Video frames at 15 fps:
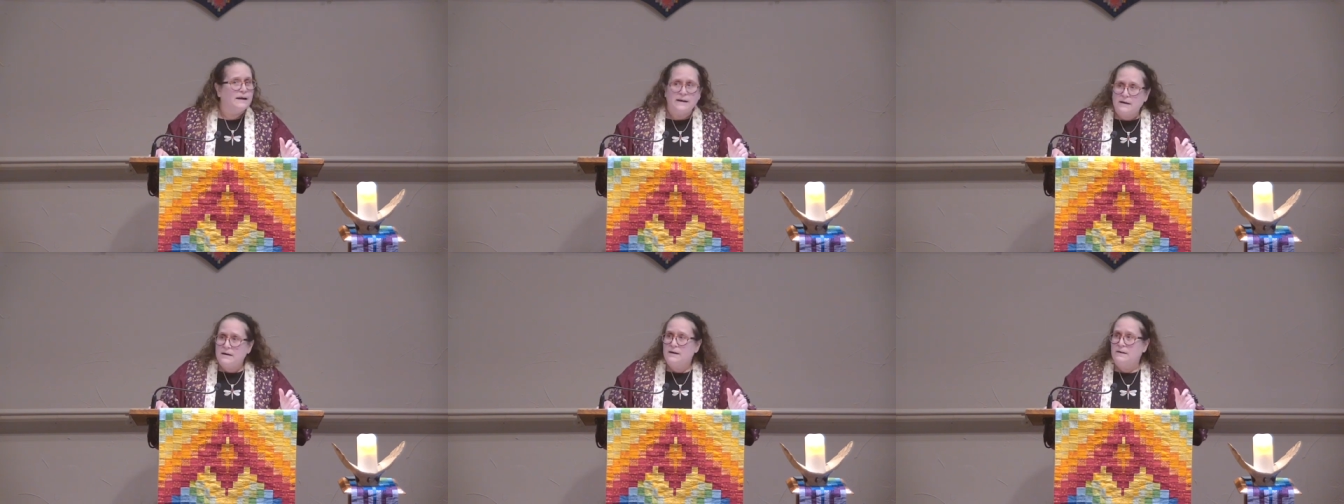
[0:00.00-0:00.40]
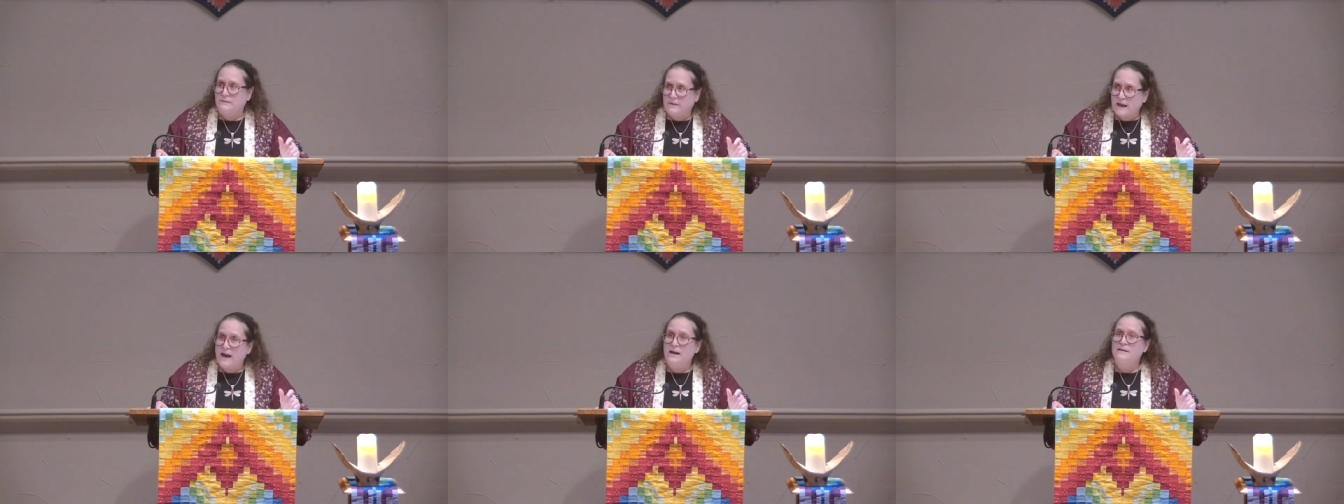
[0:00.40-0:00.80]
any
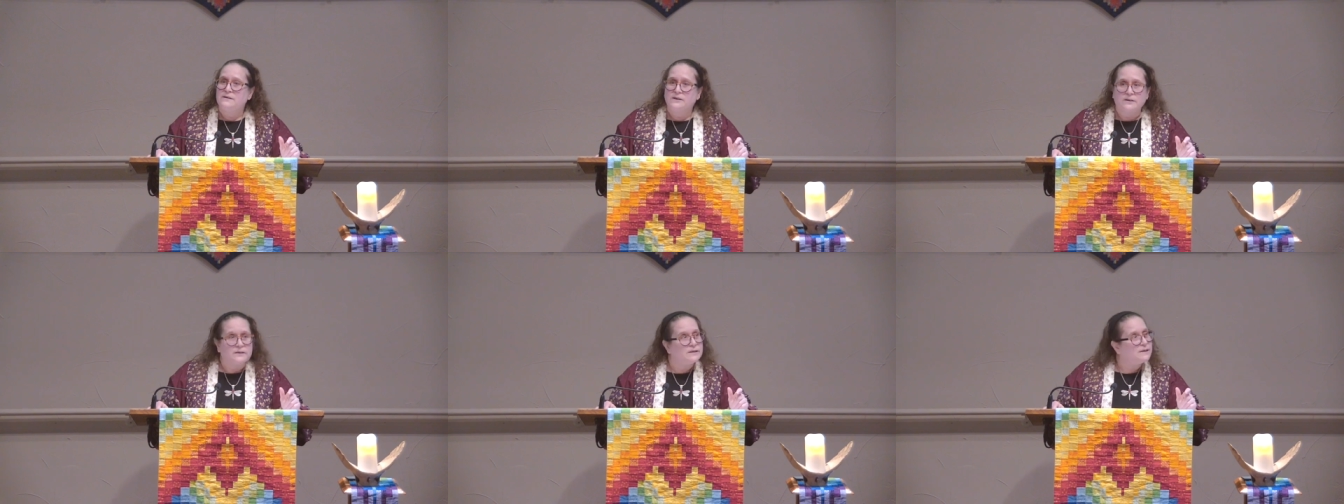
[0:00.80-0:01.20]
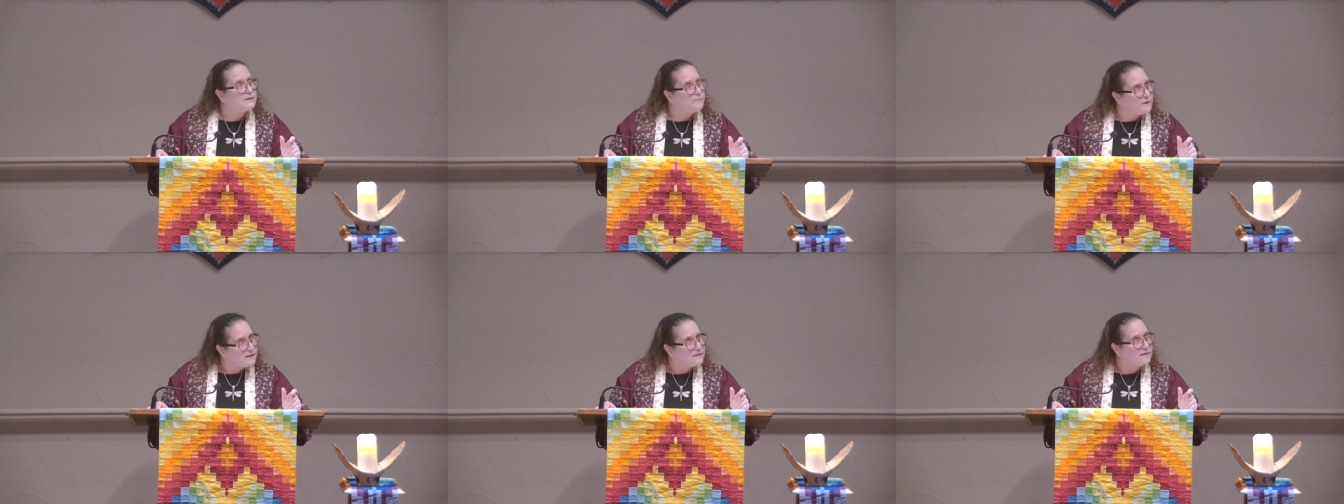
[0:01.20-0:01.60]
of that
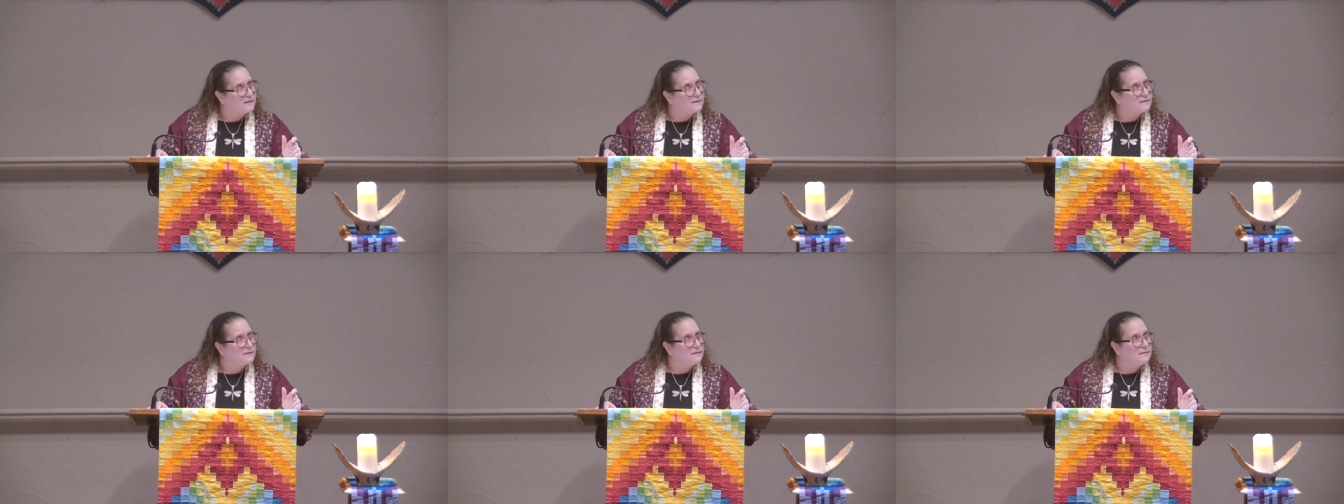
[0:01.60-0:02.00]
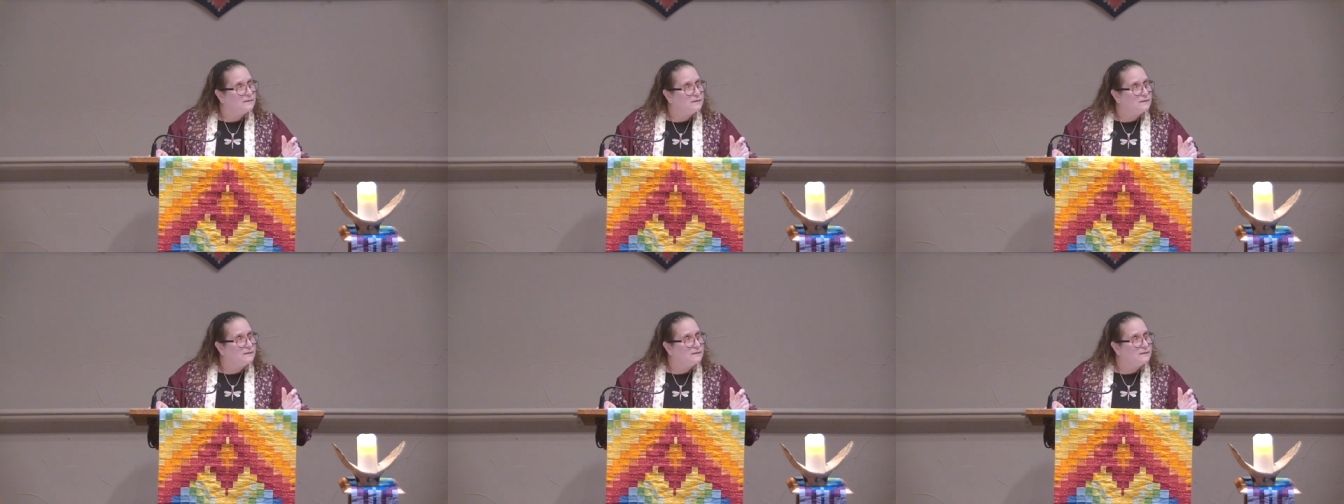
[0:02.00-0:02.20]
church's business?